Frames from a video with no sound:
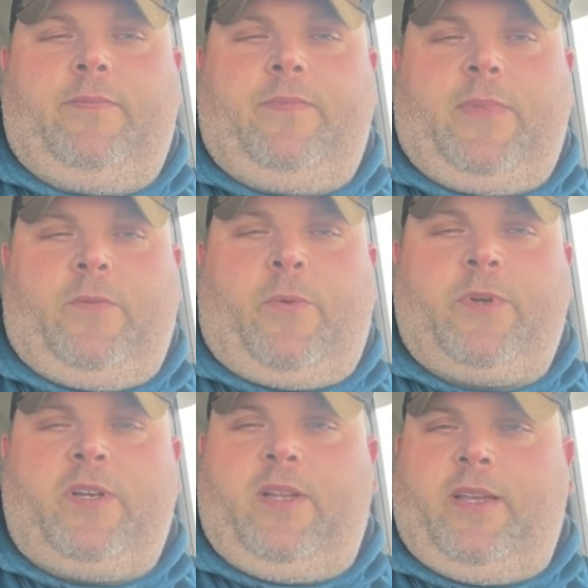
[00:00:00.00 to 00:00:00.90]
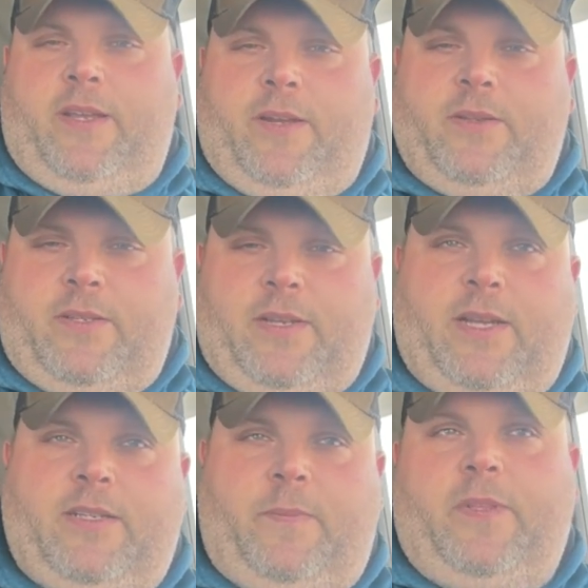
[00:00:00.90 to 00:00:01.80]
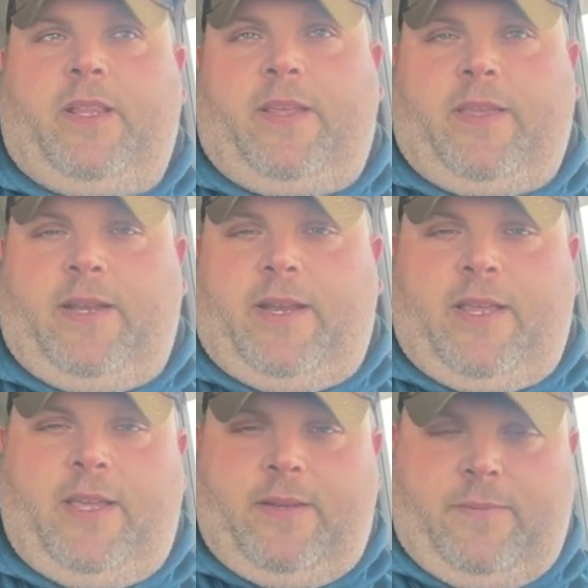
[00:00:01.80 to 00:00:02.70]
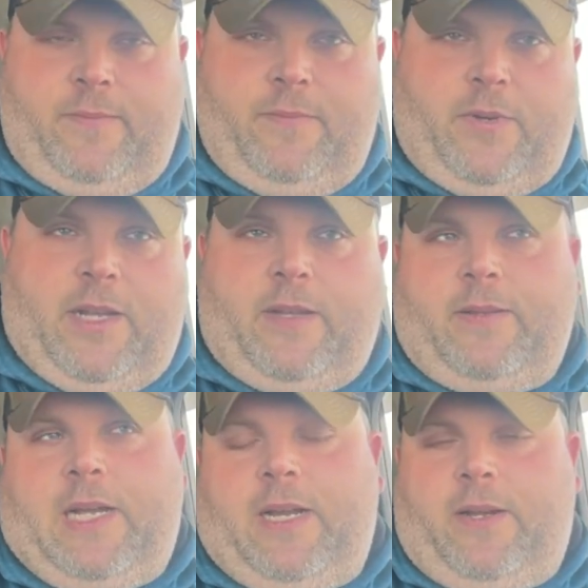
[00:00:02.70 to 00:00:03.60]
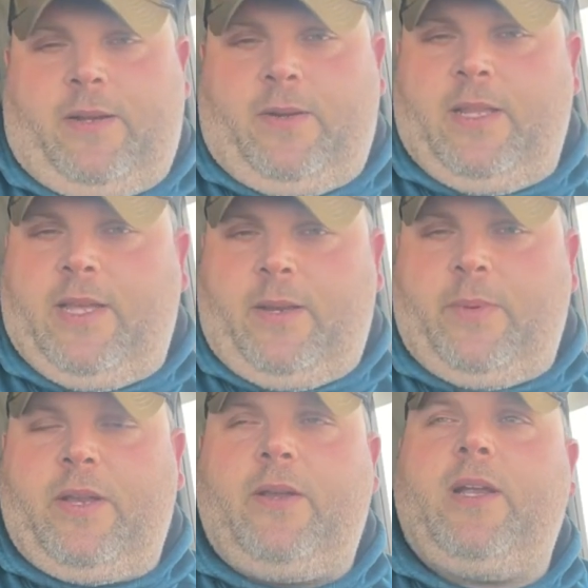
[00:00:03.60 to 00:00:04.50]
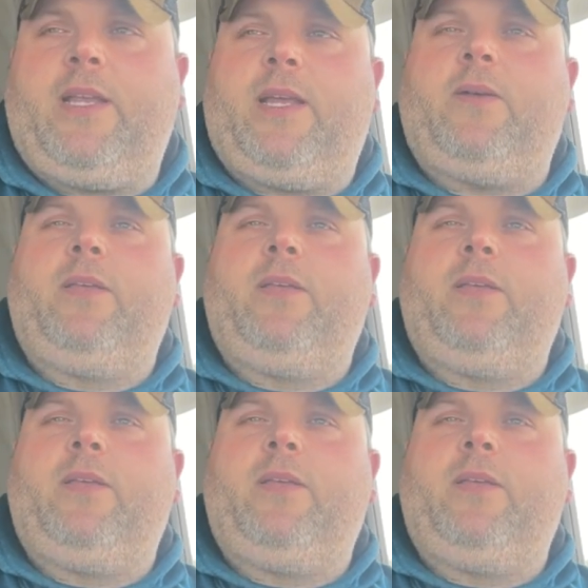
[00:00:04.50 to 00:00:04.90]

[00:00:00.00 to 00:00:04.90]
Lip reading: unfortunately, it's not something like that. We're not hiring really anybody right now.